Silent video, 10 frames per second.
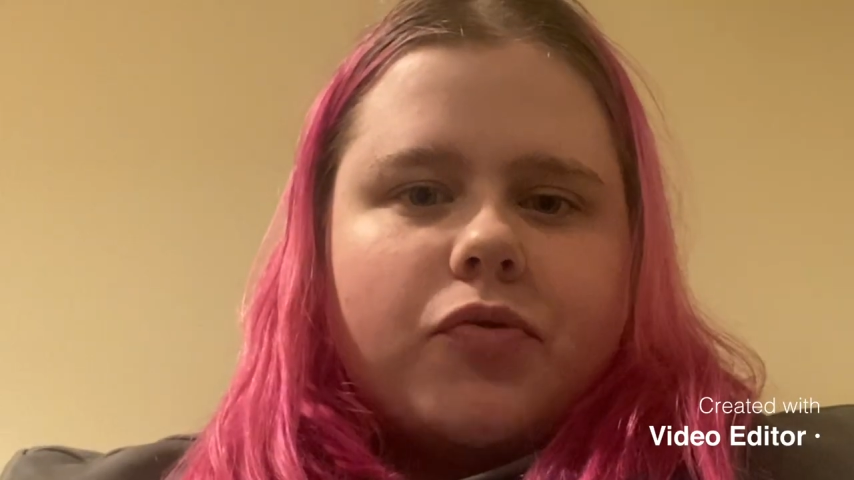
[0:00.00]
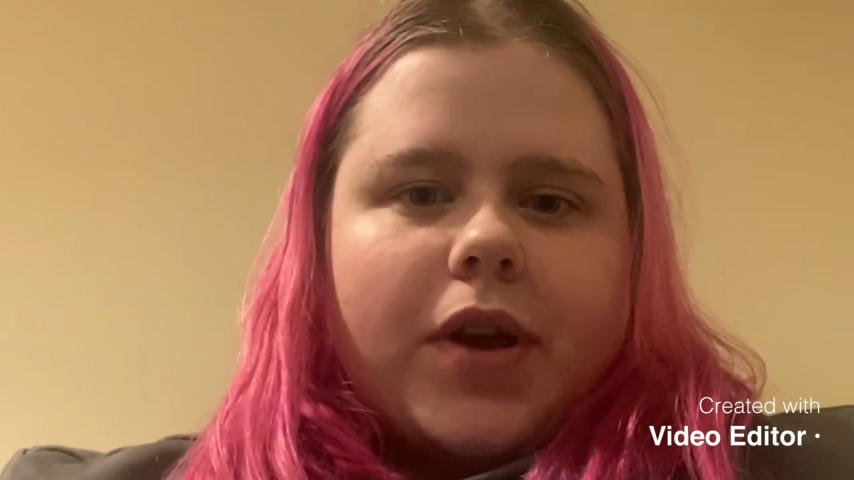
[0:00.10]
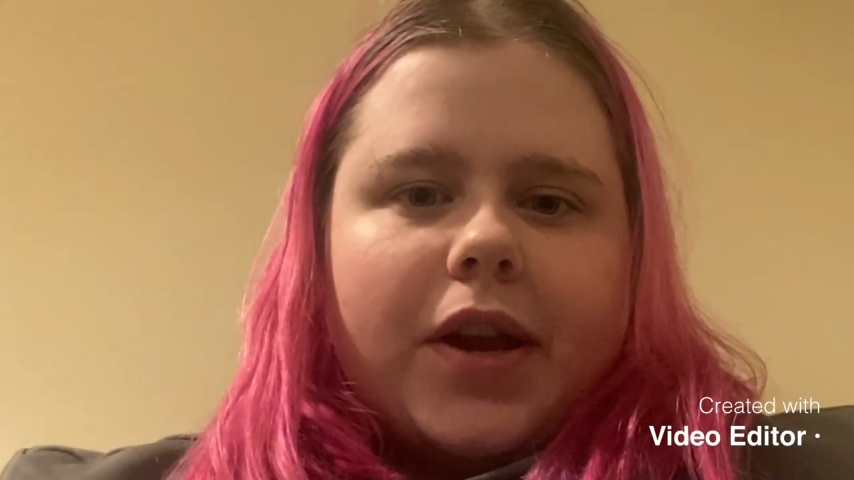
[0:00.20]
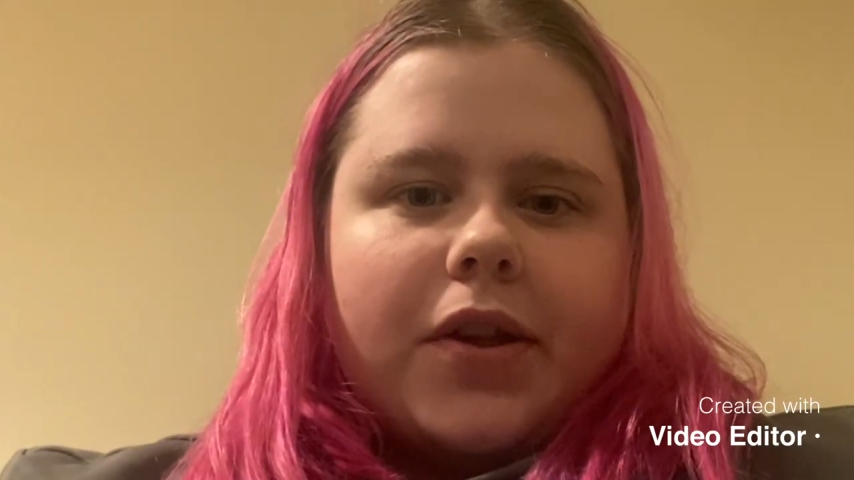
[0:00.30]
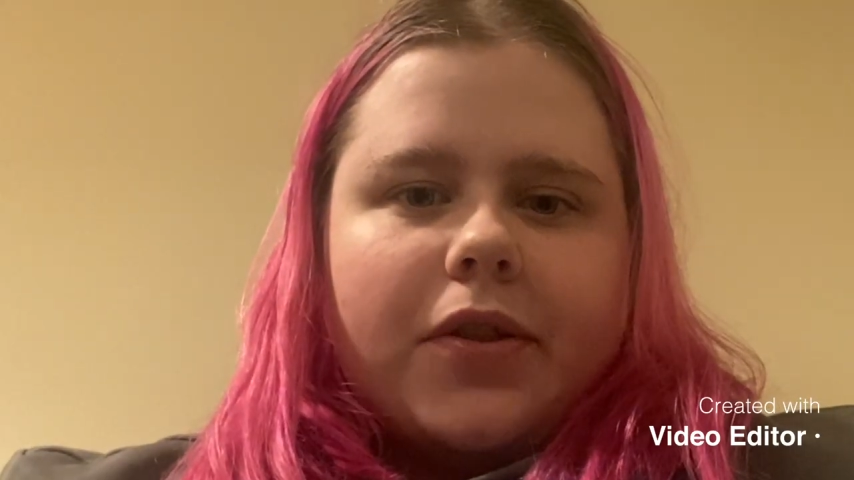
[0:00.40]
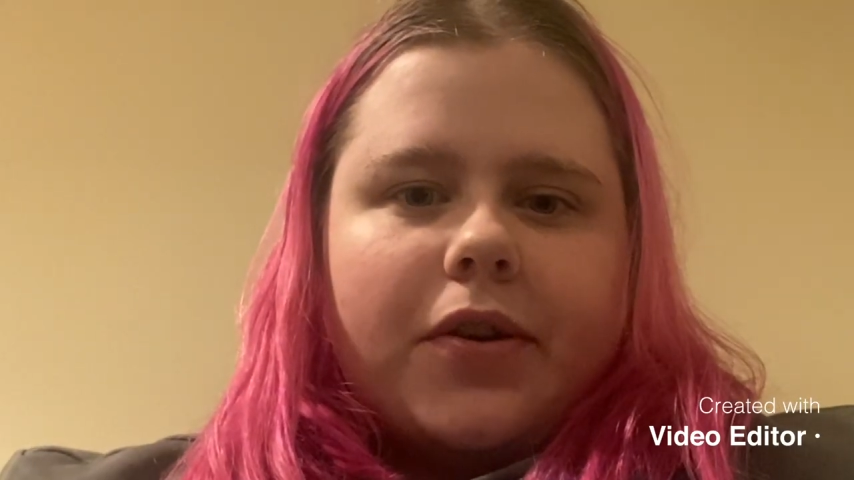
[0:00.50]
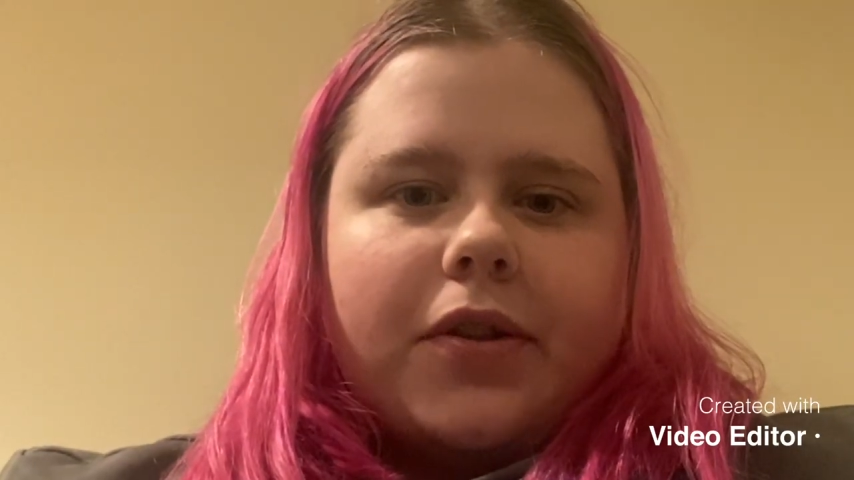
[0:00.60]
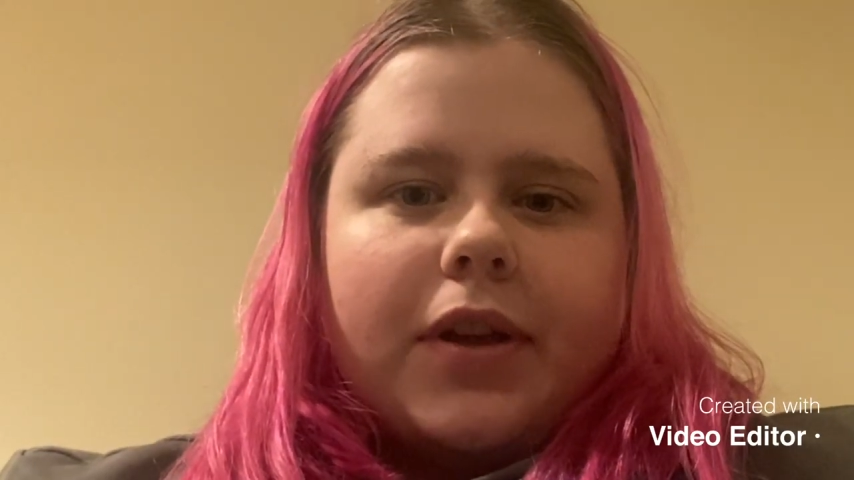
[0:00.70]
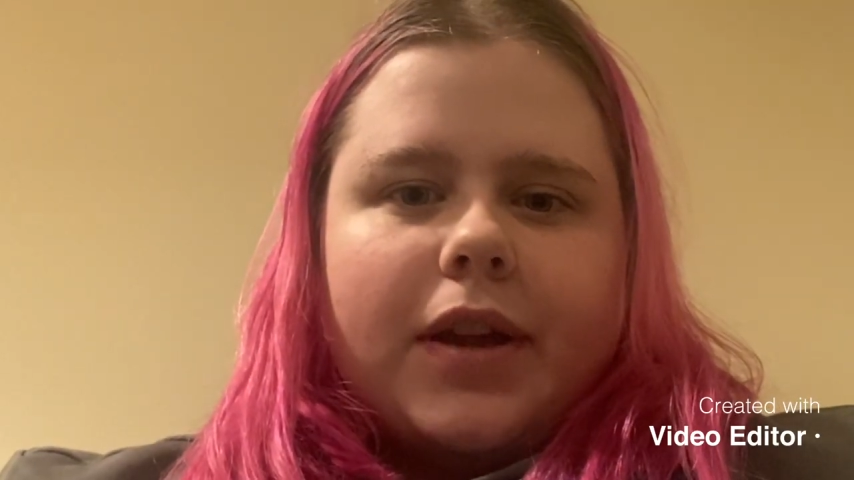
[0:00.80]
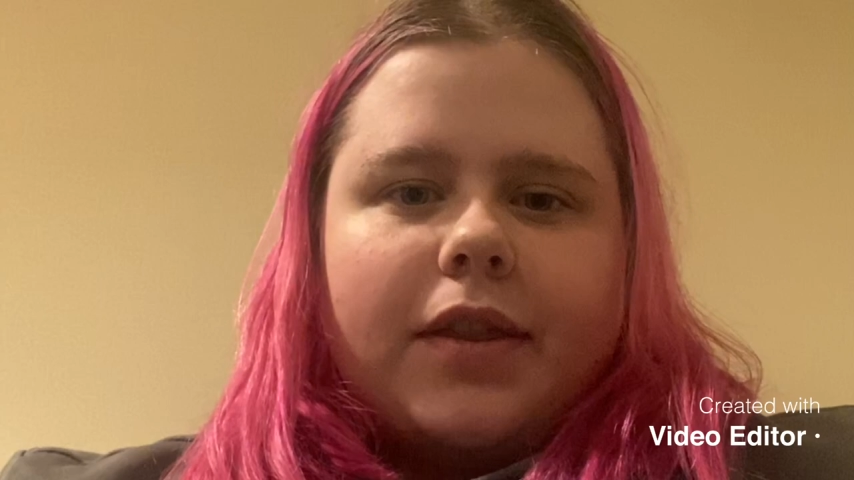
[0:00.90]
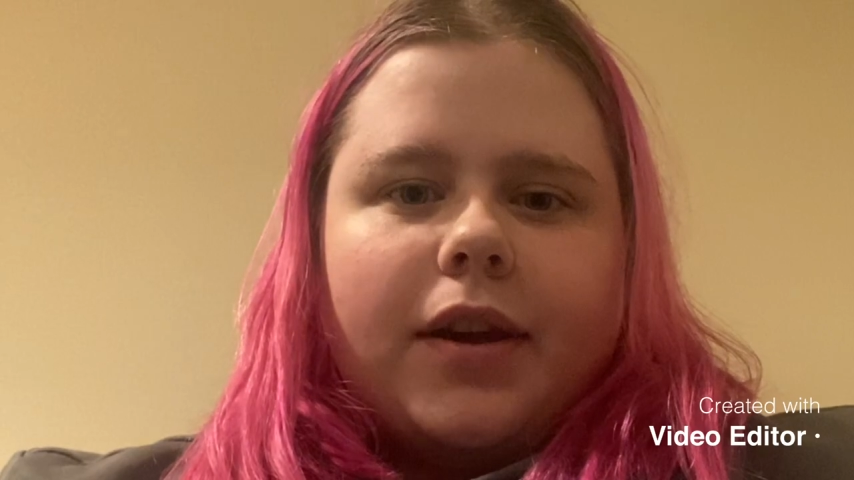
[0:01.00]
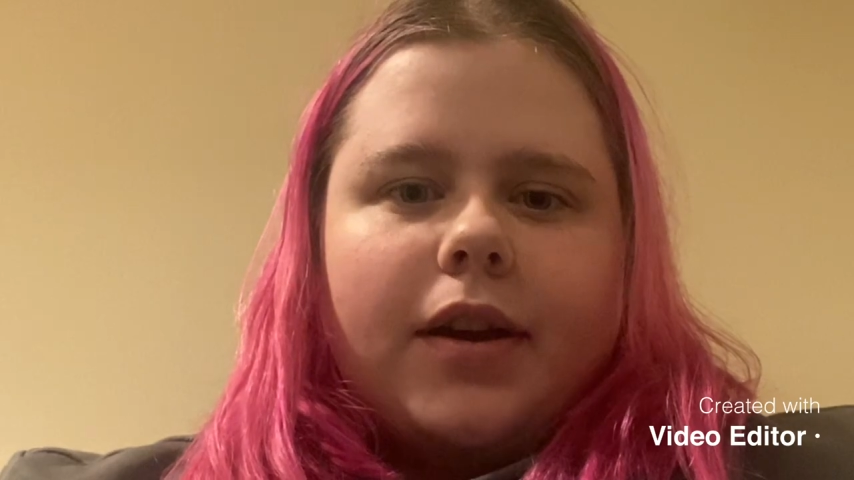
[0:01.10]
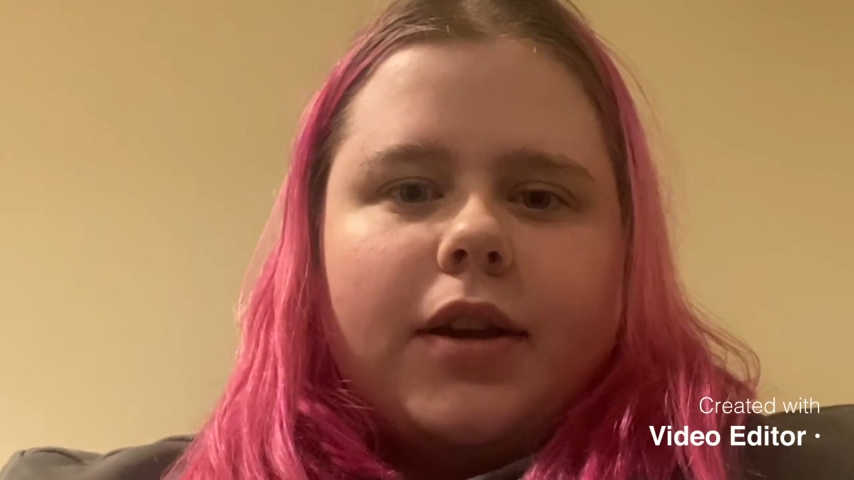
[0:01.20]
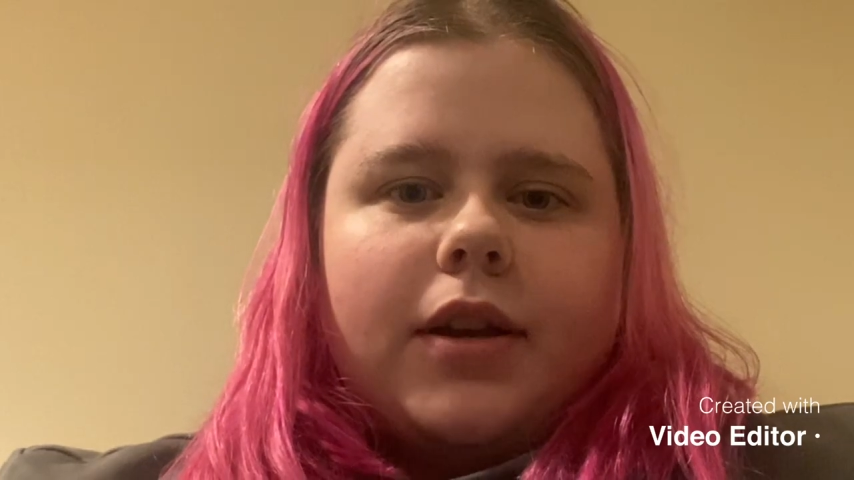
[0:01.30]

regularly in that.